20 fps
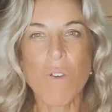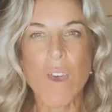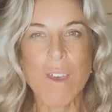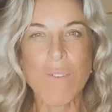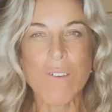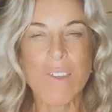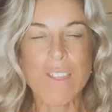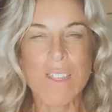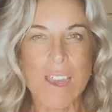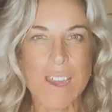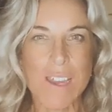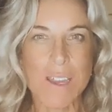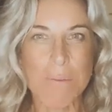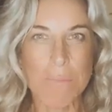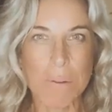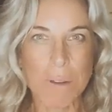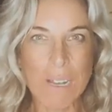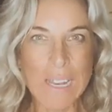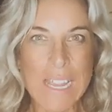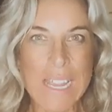having that
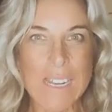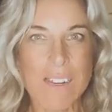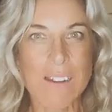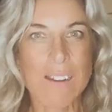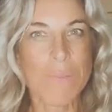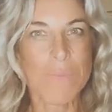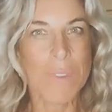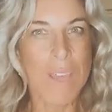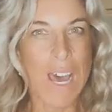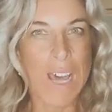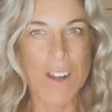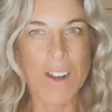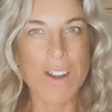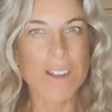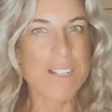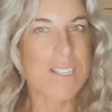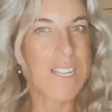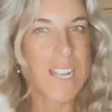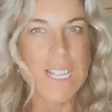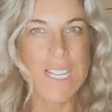complete,
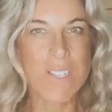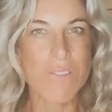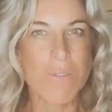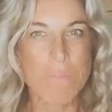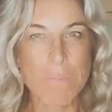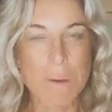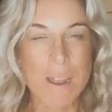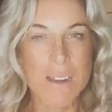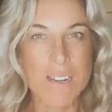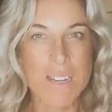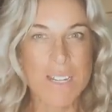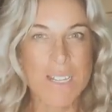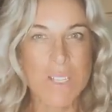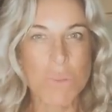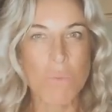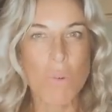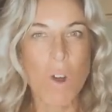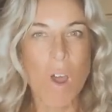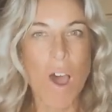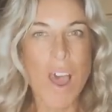utter sense of
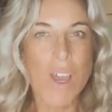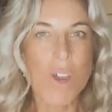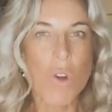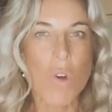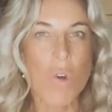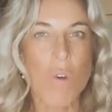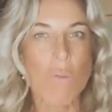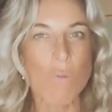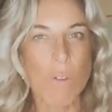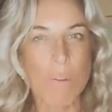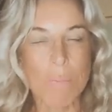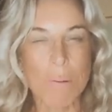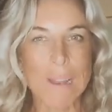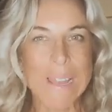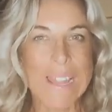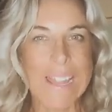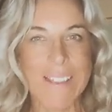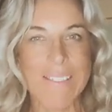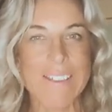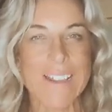abundance, what I call
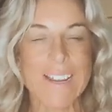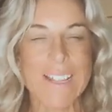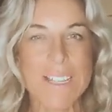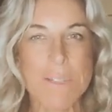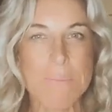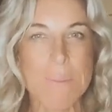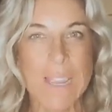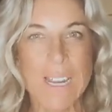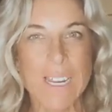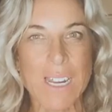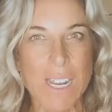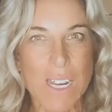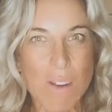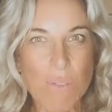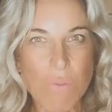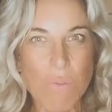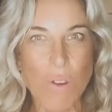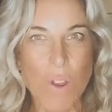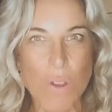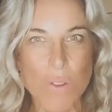replete, that has been in
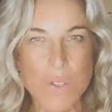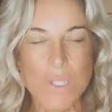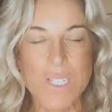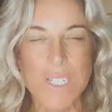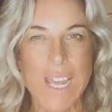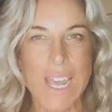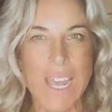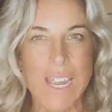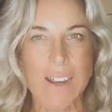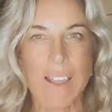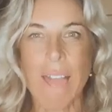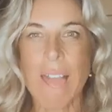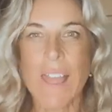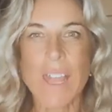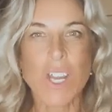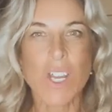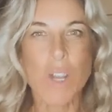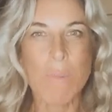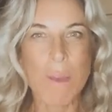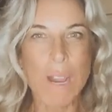flow state.
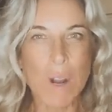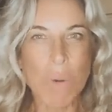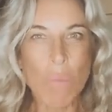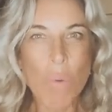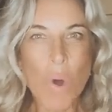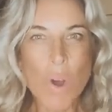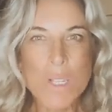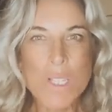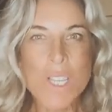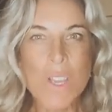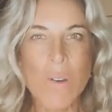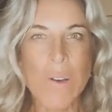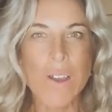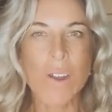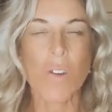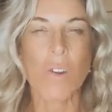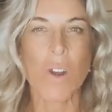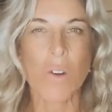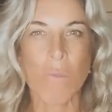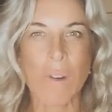No matter what's going
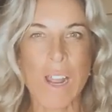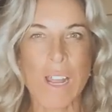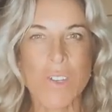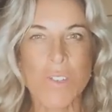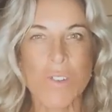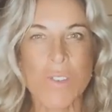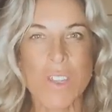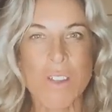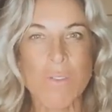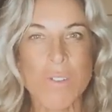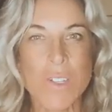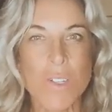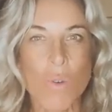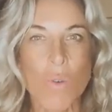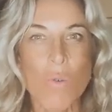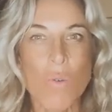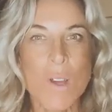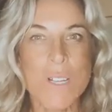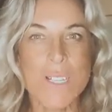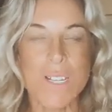on around you, there is
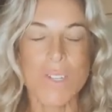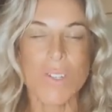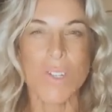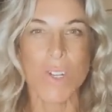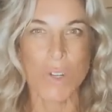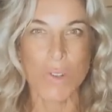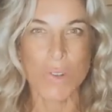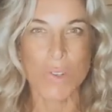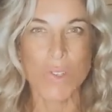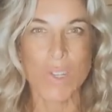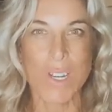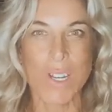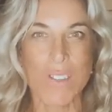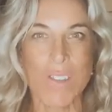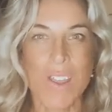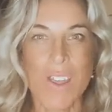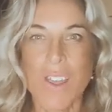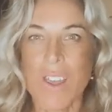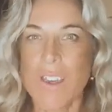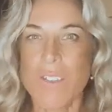always a
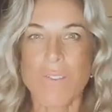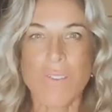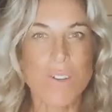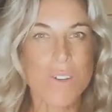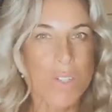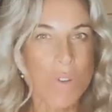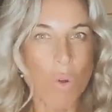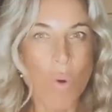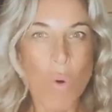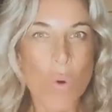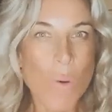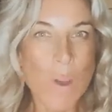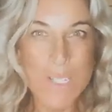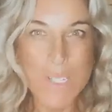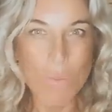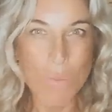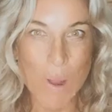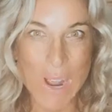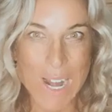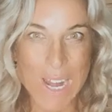solution. There is always
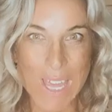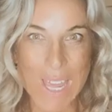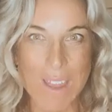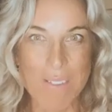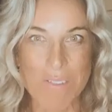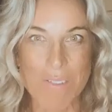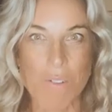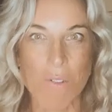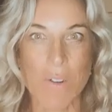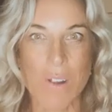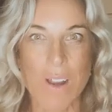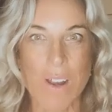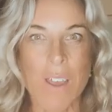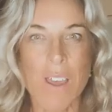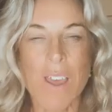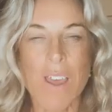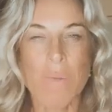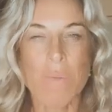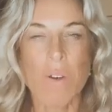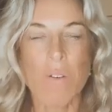a way to get through it.
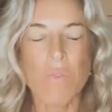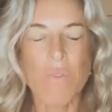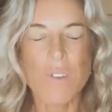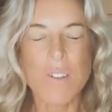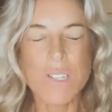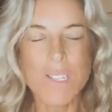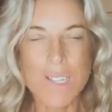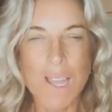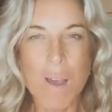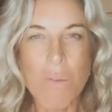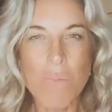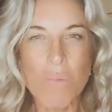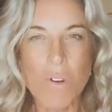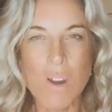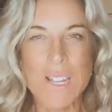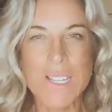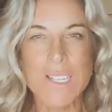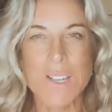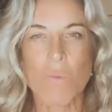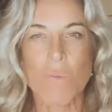But for some
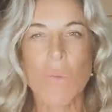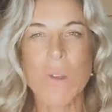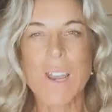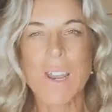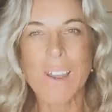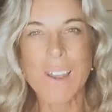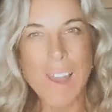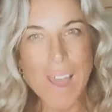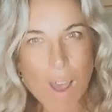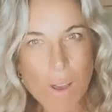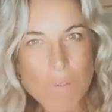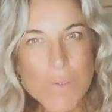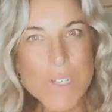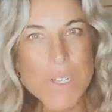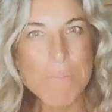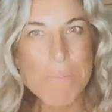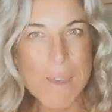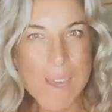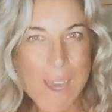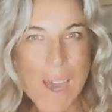reason, we love
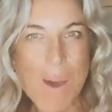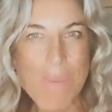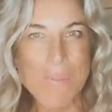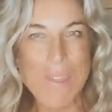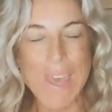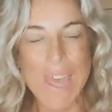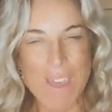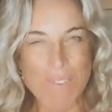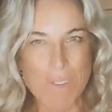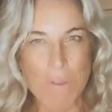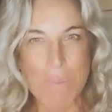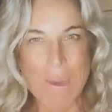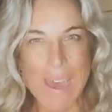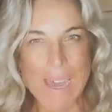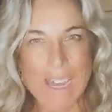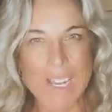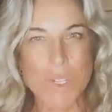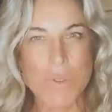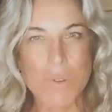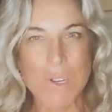to pick up the heavy
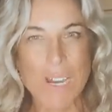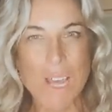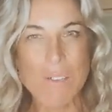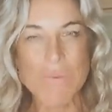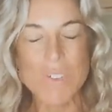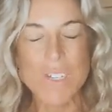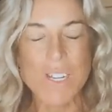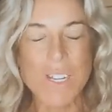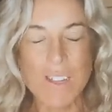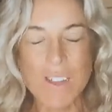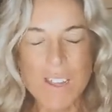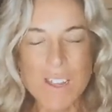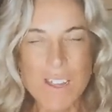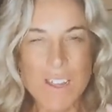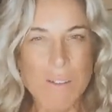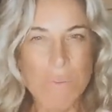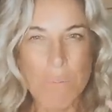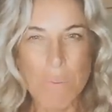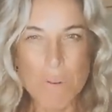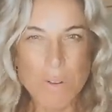baggage. We love to
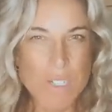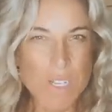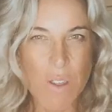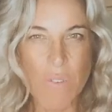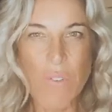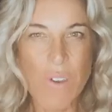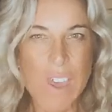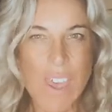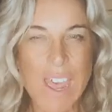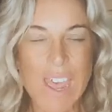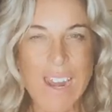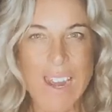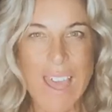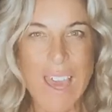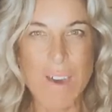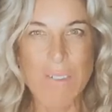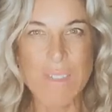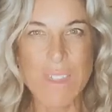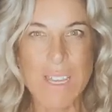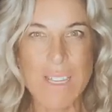pontificate
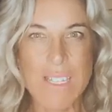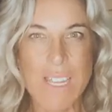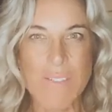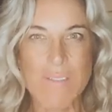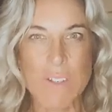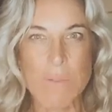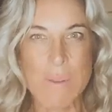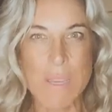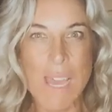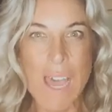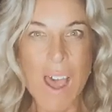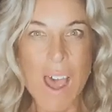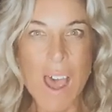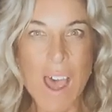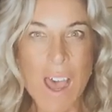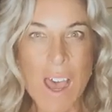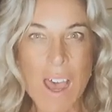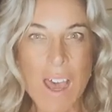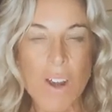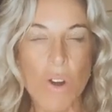how things have to be
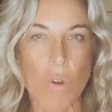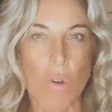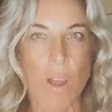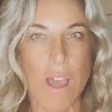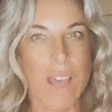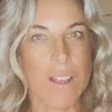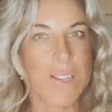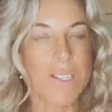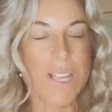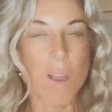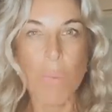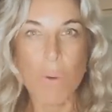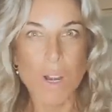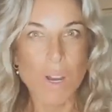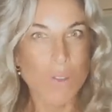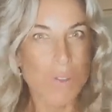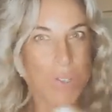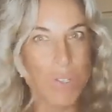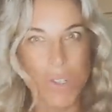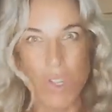hard or how someone
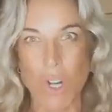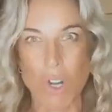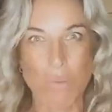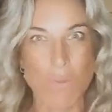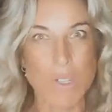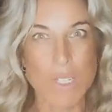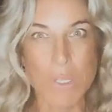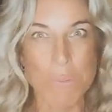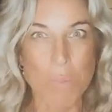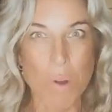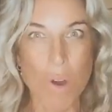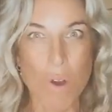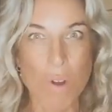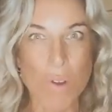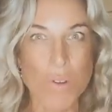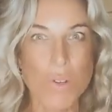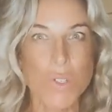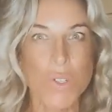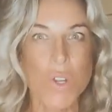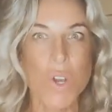else is going to
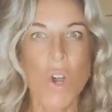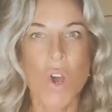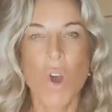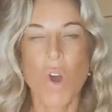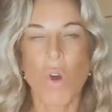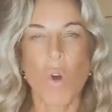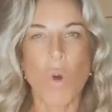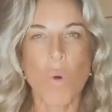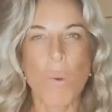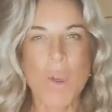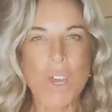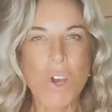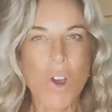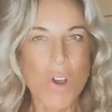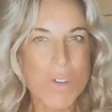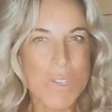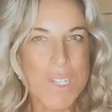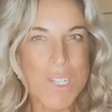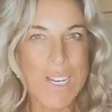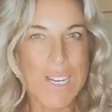respond, or we're
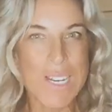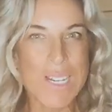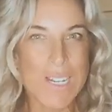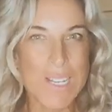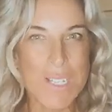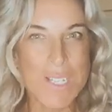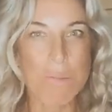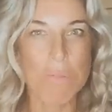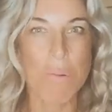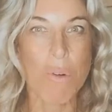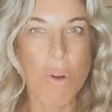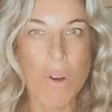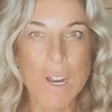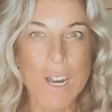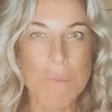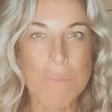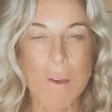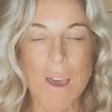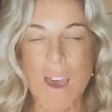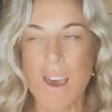constantly
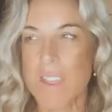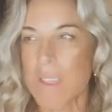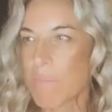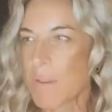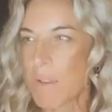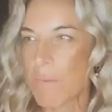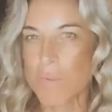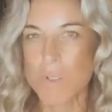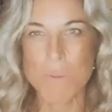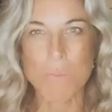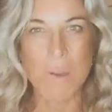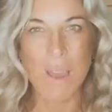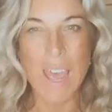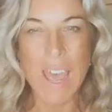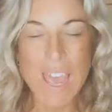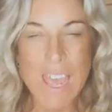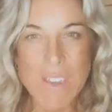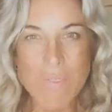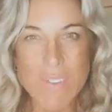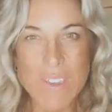disappointed by other people's
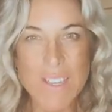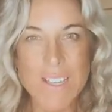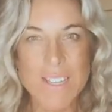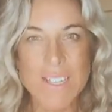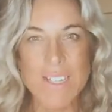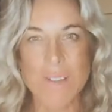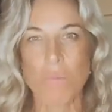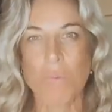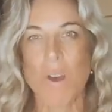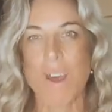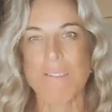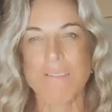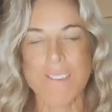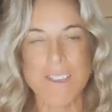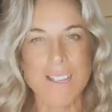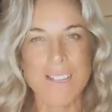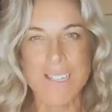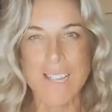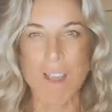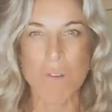behaviors and why
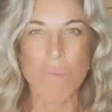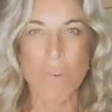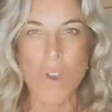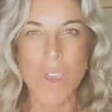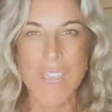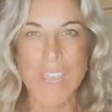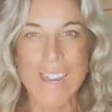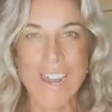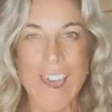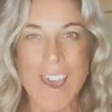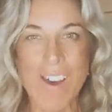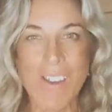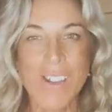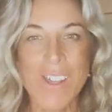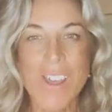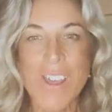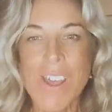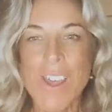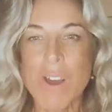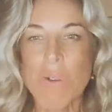things aren't working out.
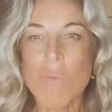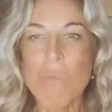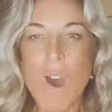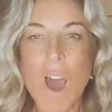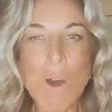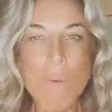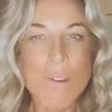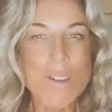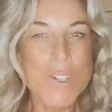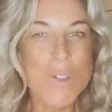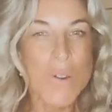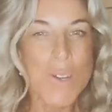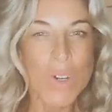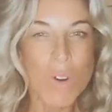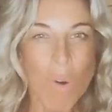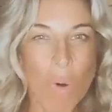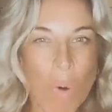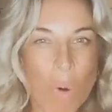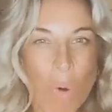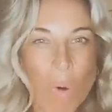And while we're doing
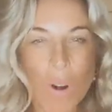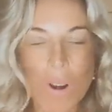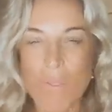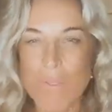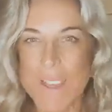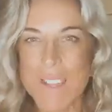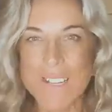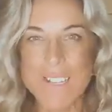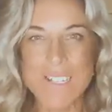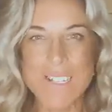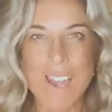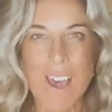all of that